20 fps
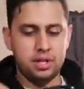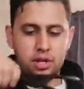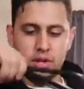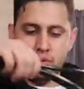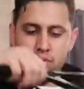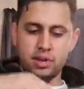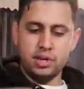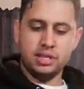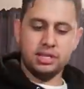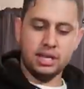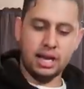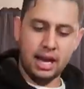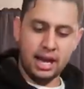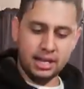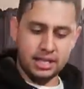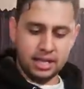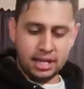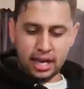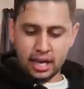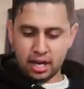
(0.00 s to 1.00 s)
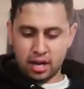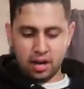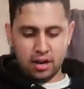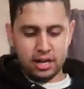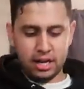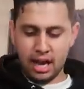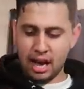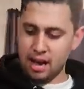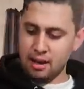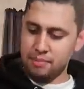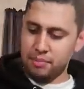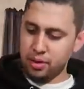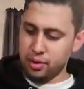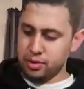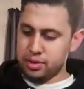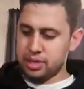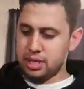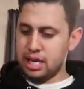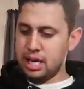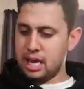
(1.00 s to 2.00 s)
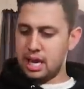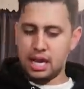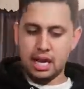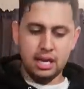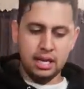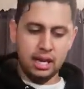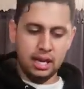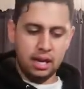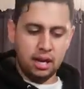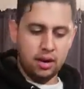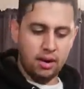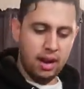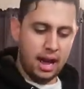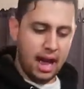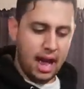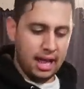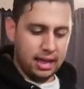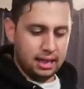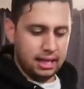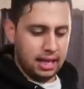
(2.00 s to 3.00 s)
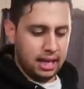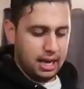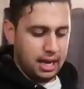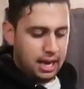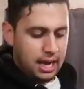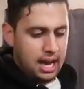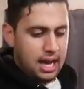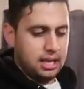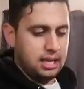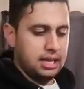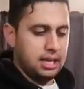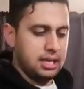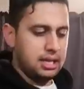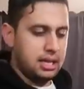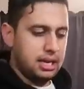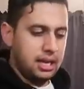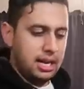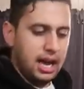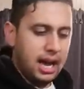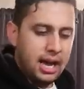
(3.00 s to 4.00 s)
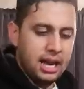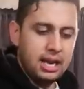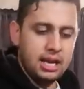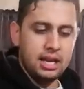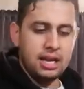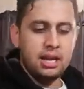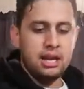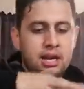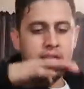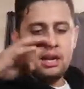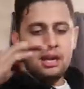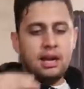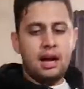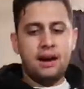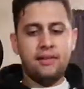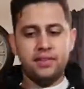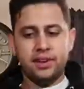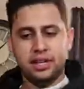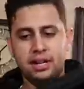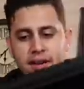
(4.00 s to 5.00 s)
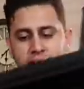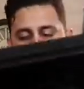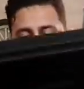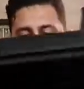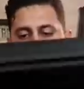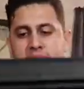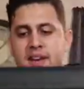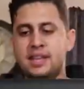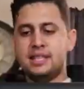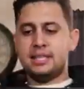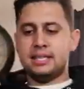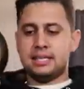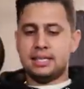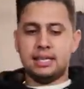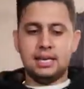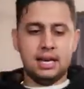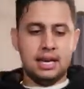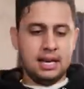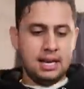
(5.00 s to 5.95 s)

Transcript: do is uh, tuck our cables in here at the end of the night. Everything fits.